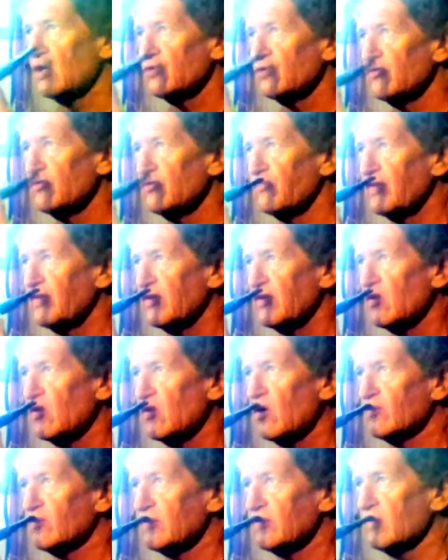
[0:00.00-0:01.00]
Your video,
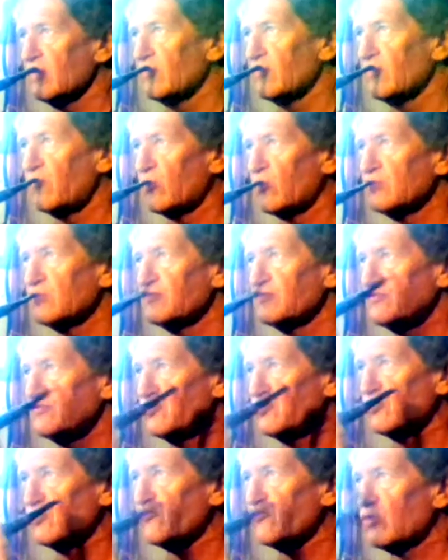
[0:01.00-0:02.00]
Our Daily Vortices,
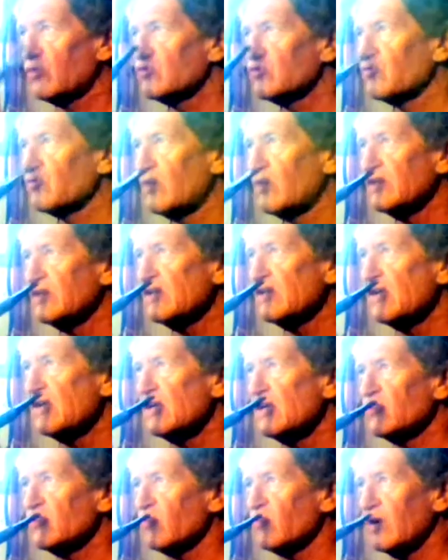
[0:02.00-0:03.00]
June 1st,
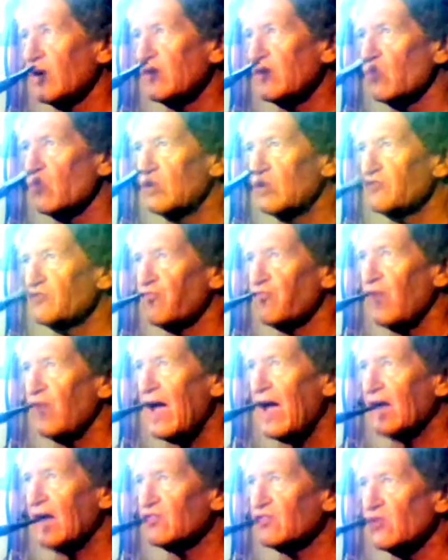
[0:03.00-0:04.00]
2020, was
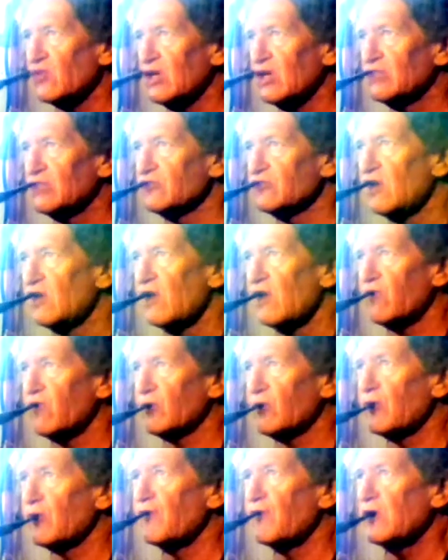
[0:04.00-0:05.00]
flagged to us for
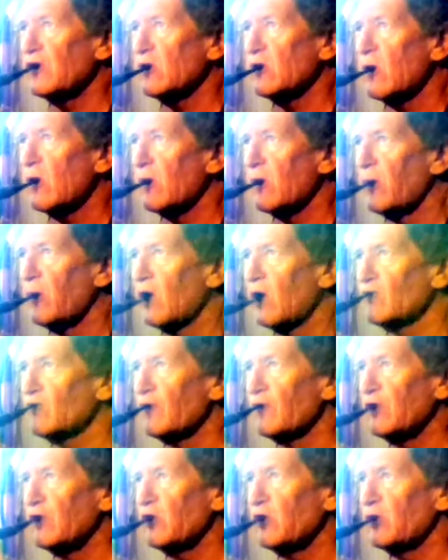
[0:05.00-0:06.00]
review. Upon
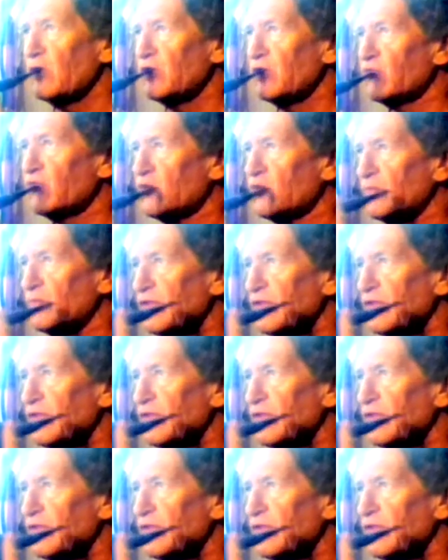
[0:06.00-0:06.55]
review, we determined